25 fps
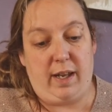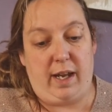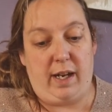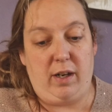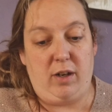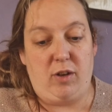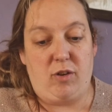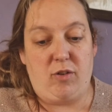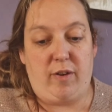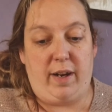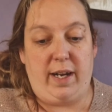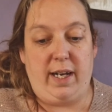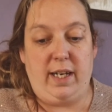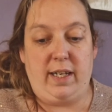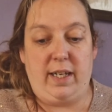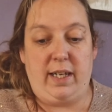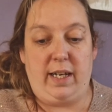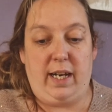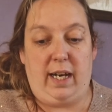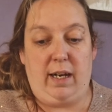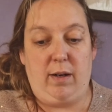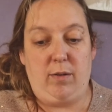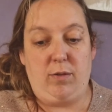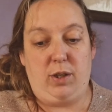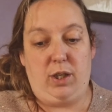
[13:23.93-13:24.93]
and are trained in
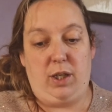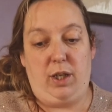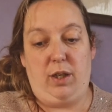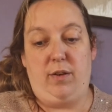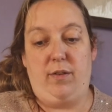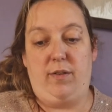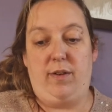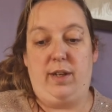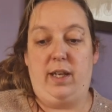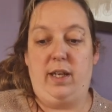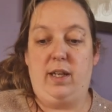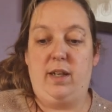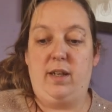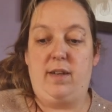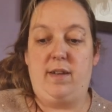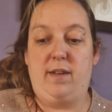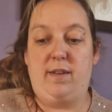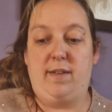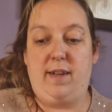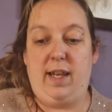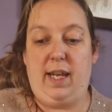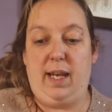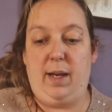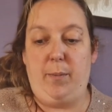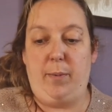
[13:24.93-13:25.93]
how to use it to
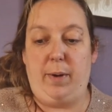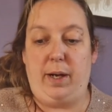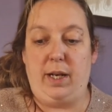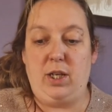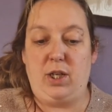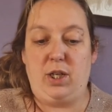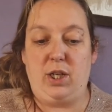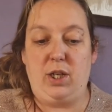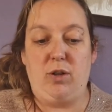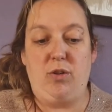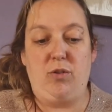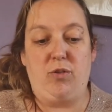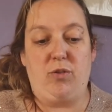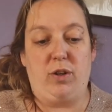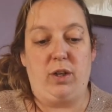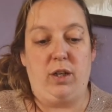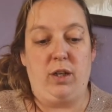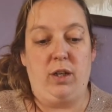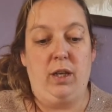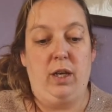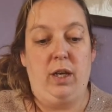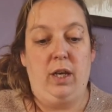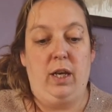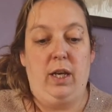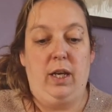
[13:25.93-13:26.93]
see when
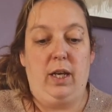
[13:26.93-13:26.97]
children